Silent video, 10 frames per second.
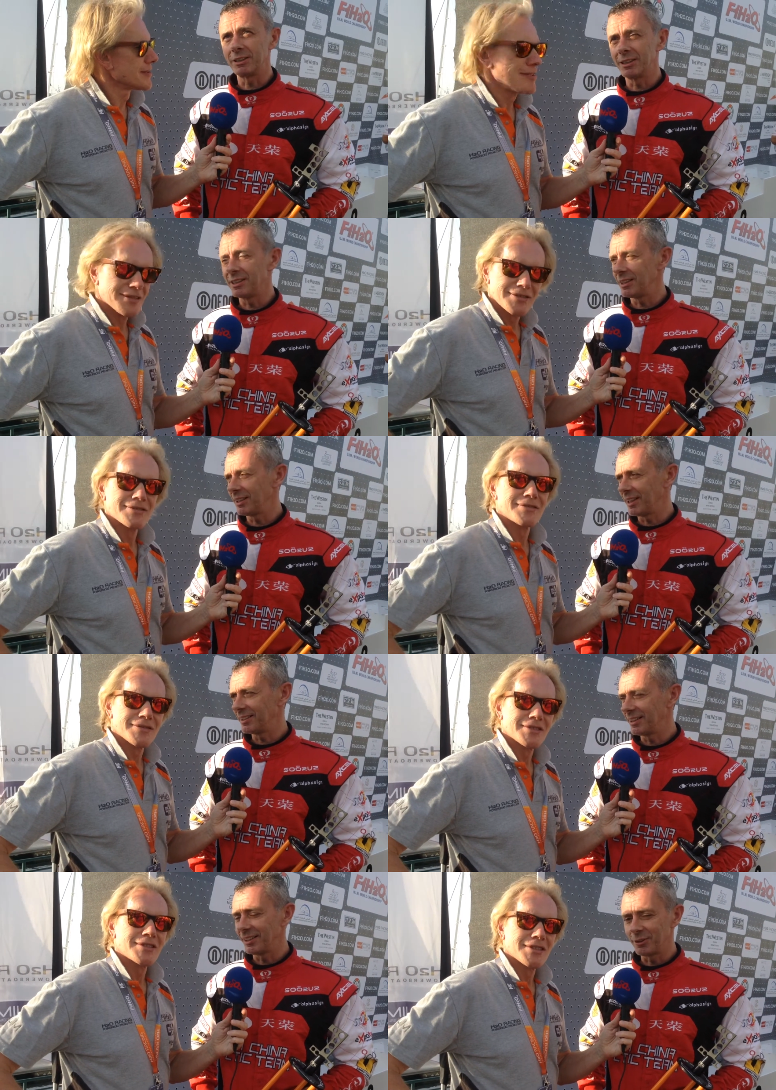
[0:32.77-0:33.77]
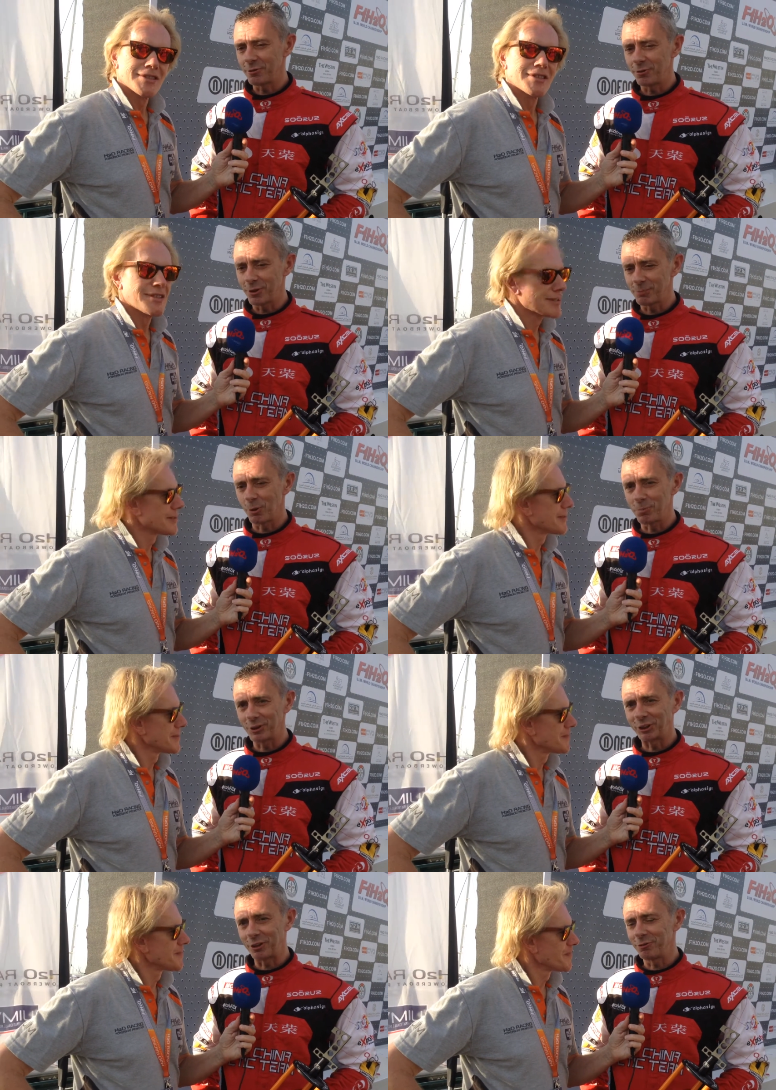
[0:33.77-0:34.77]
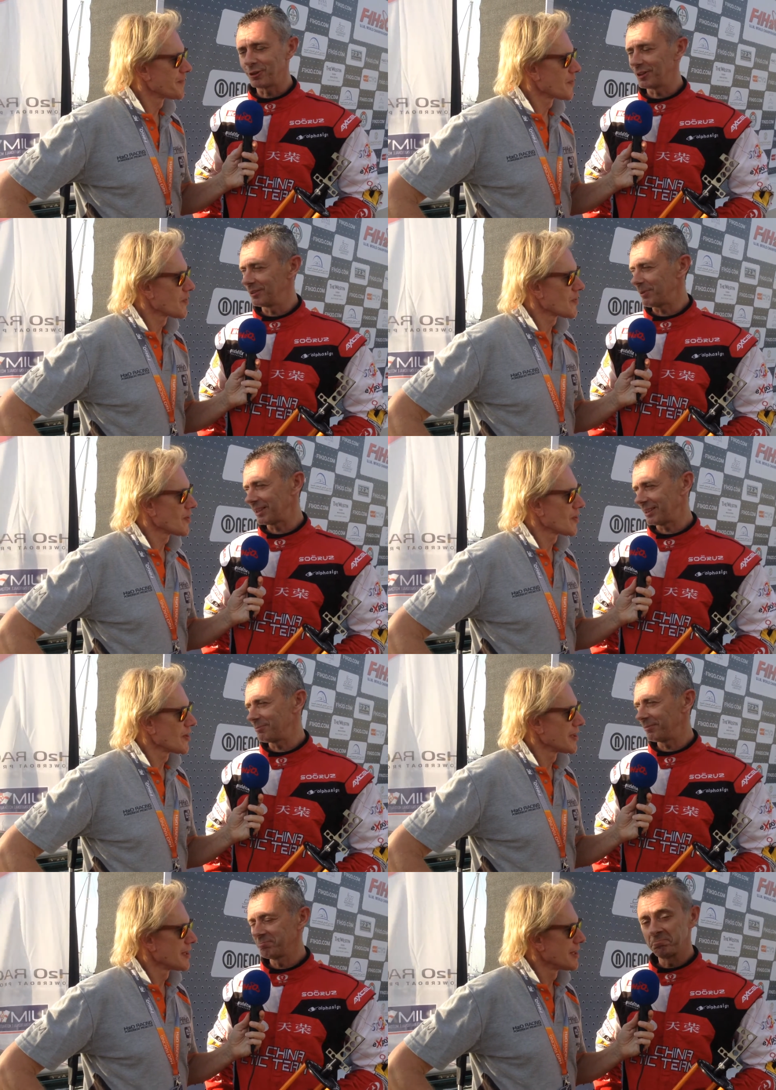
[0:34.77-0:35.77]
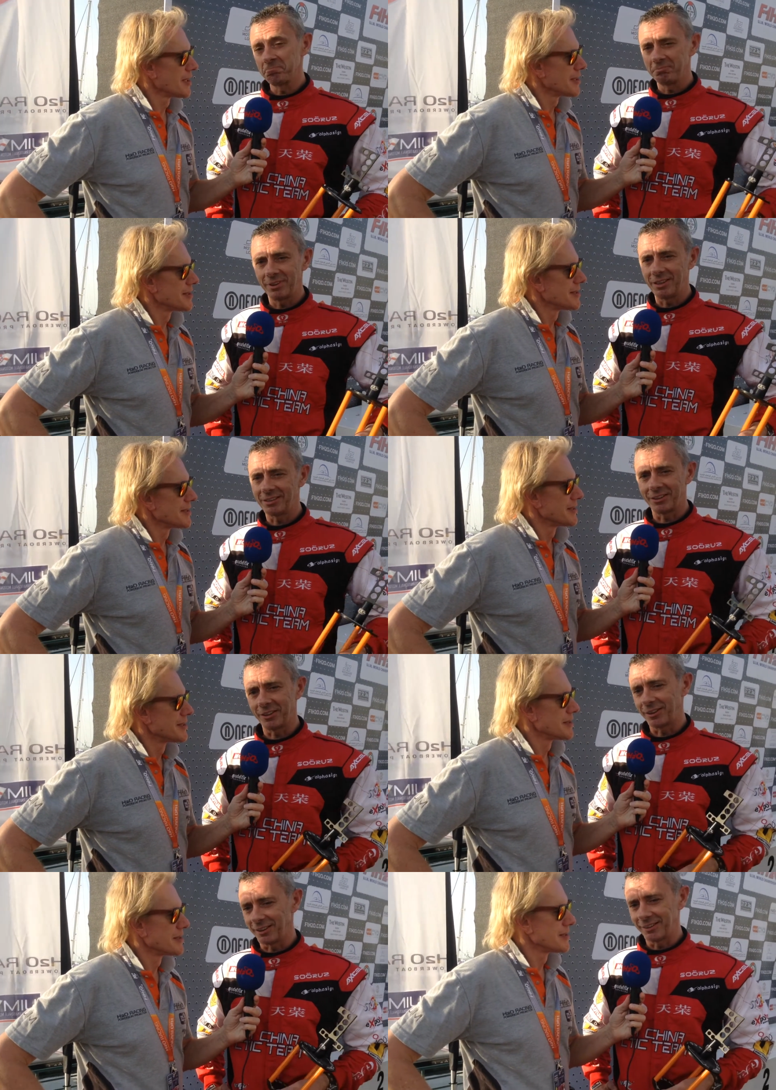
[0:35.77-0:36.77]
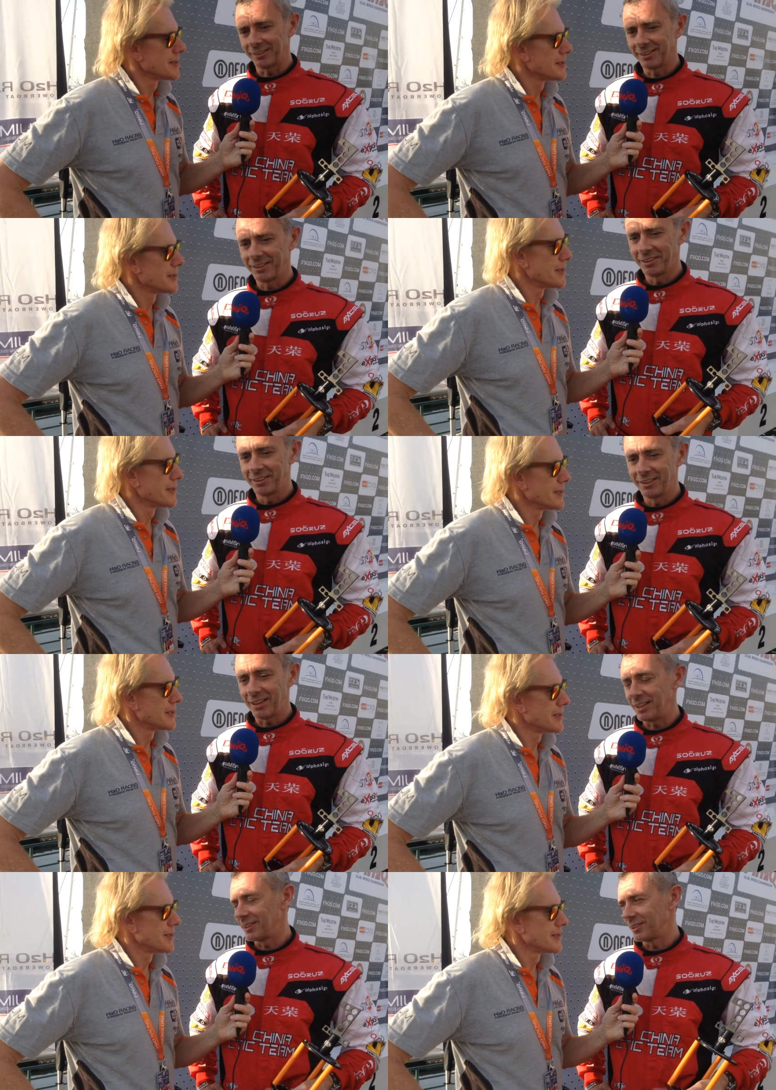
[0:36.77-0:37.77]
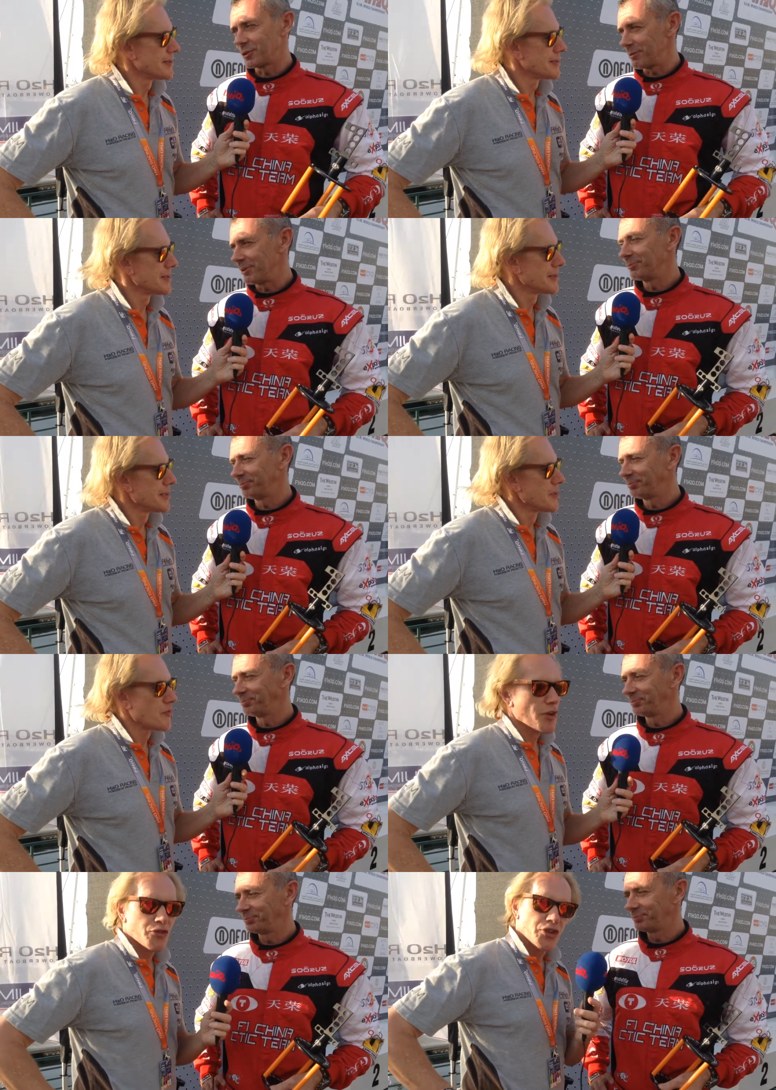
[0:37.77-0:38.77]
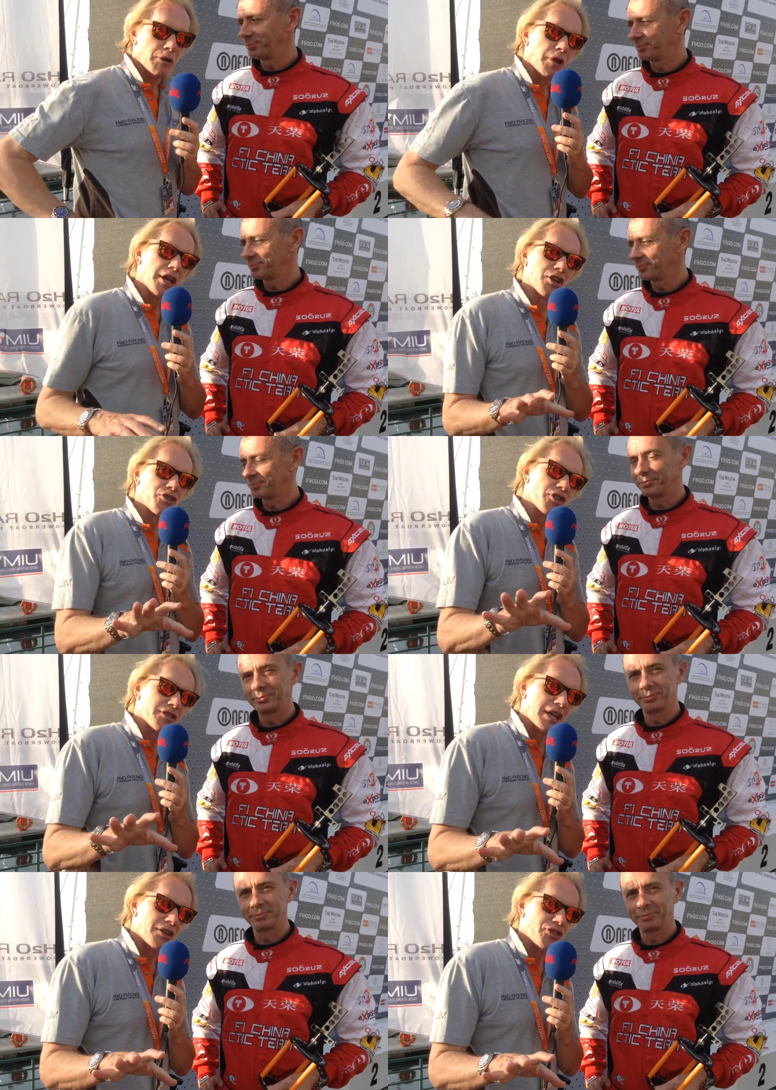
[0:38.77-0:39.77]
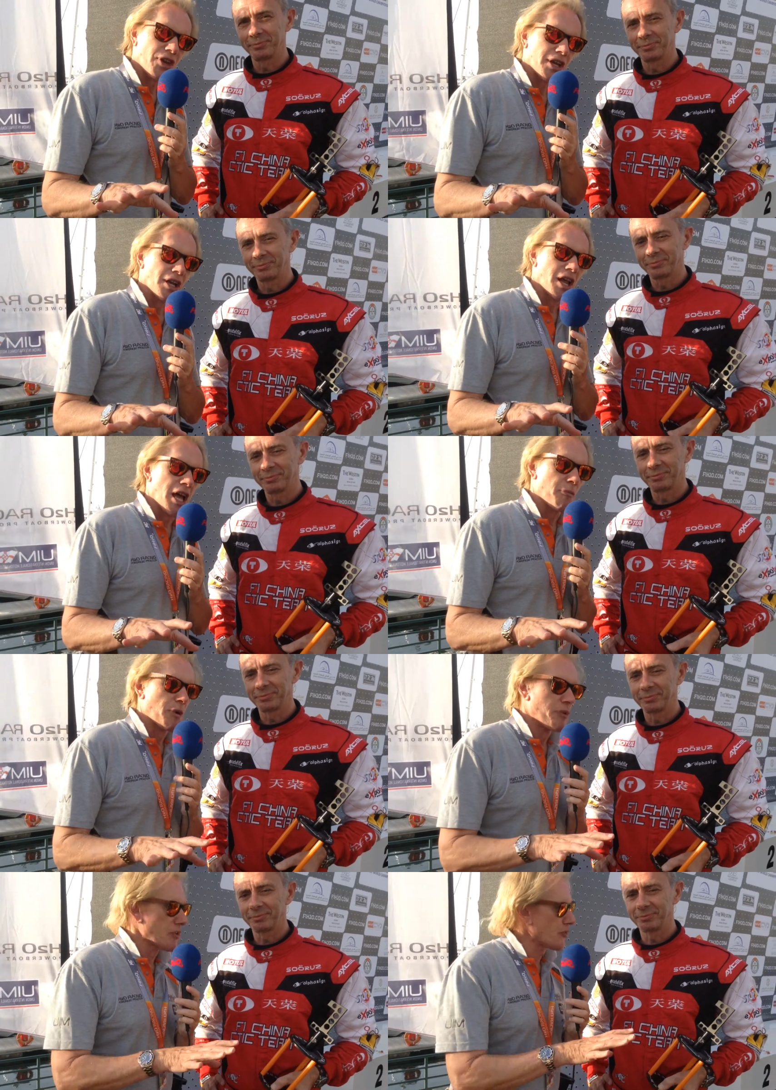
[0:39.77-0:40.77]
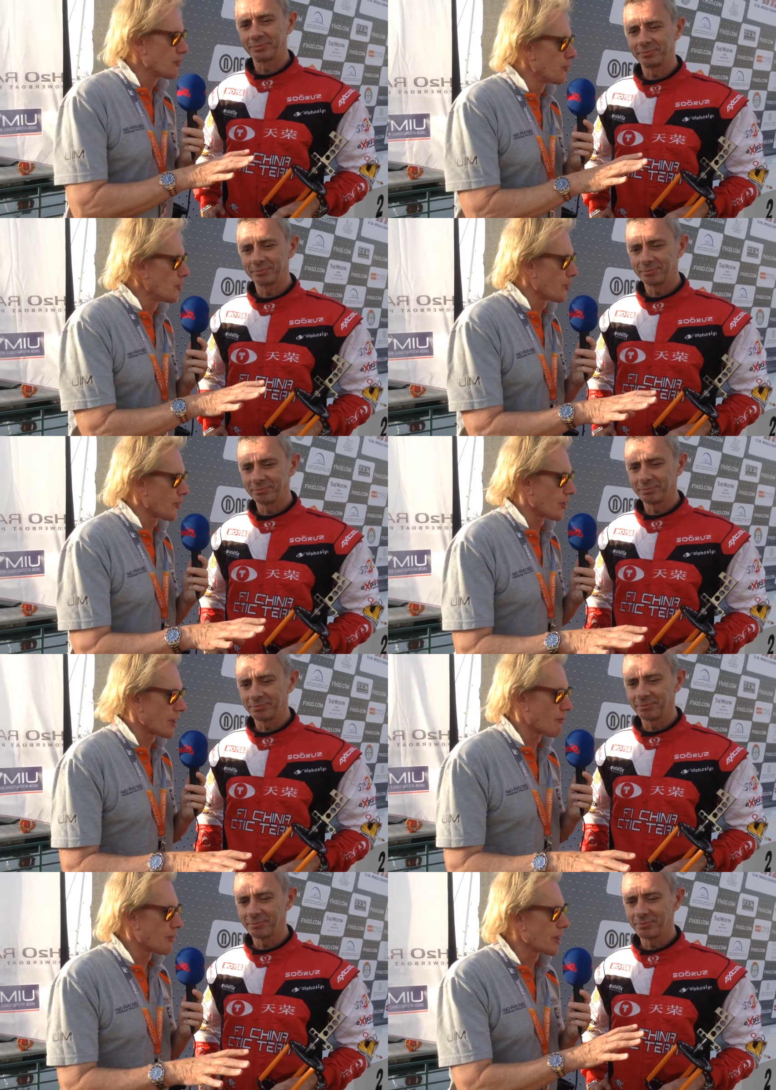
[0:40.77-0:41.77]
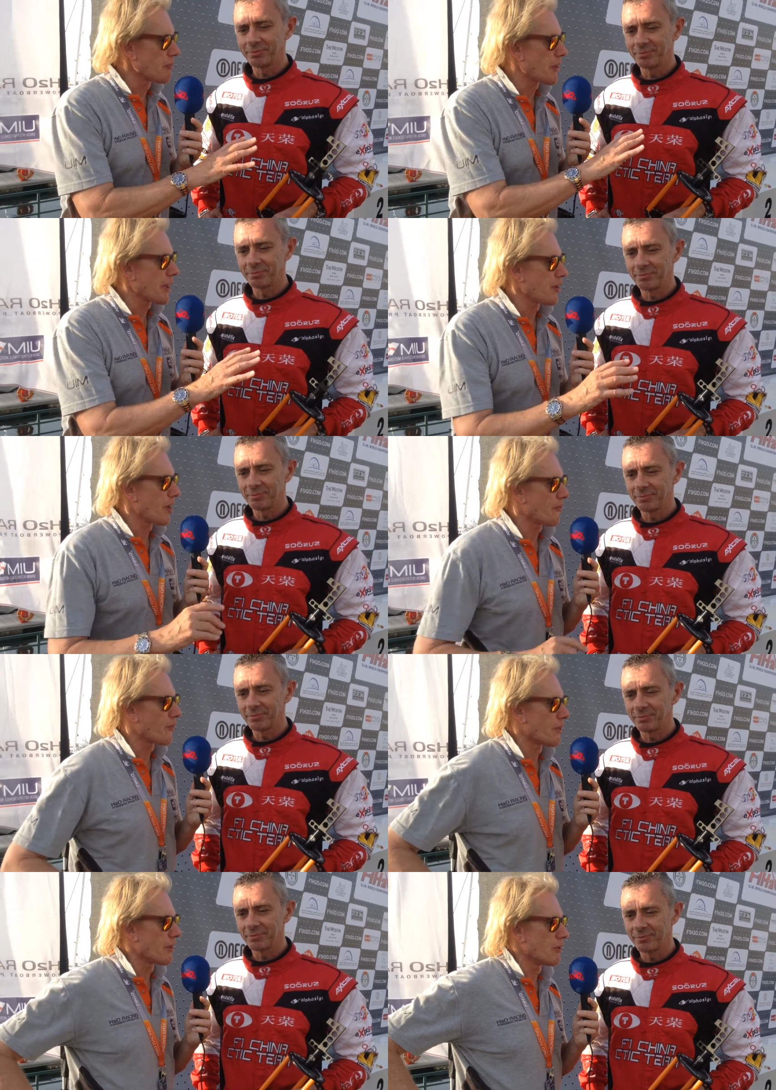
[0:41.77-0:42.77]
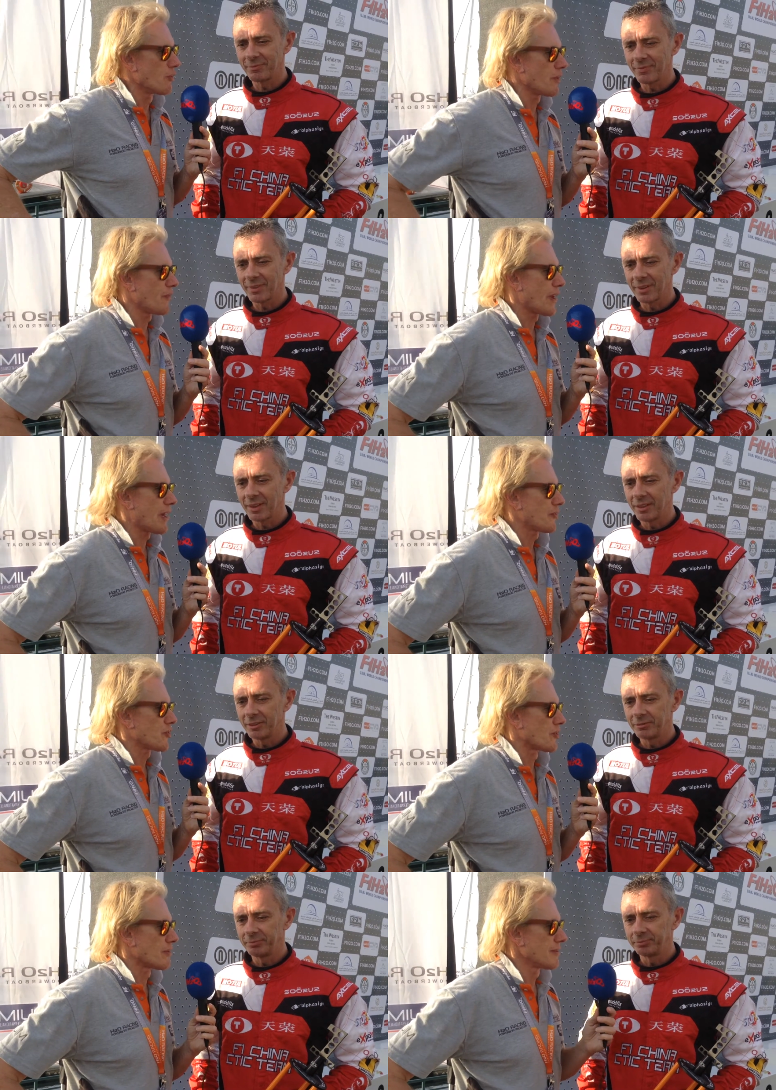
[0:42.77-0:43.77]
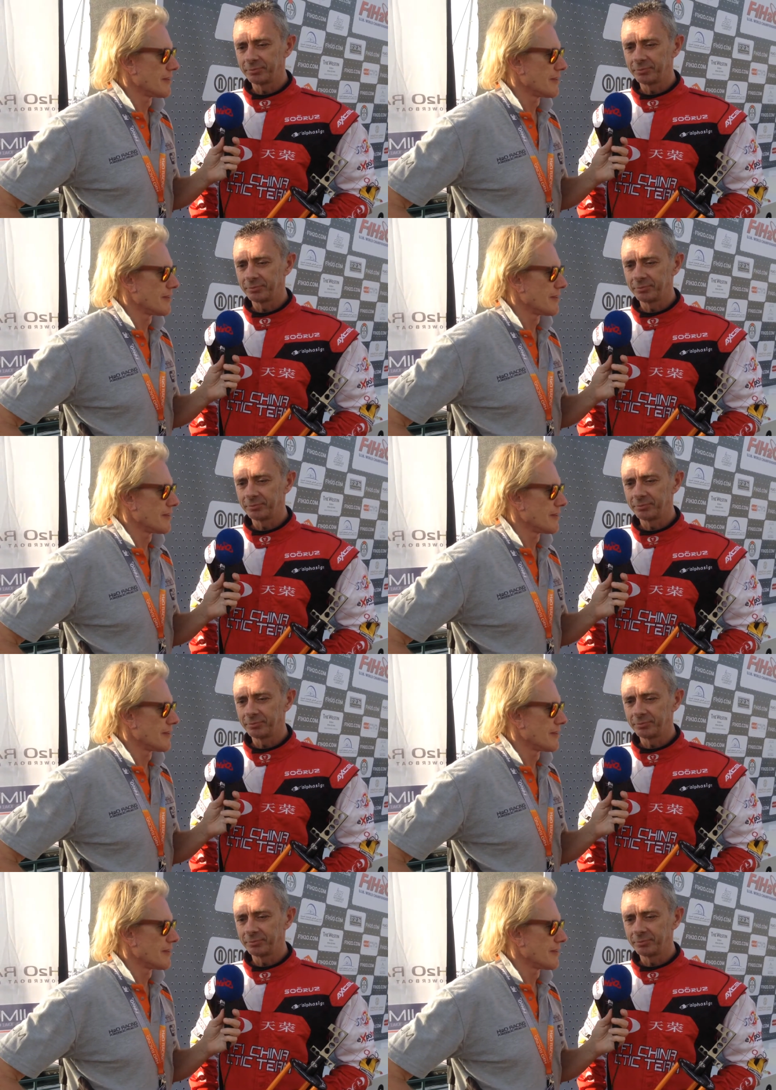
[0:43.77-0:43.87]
Speaker 1: city, and uh, the first pole position for my team. It's uh, it's a dream.
Speaker 2: So it seemed like you took that second lap a bit smoother, and it really paid off for you. You went faster.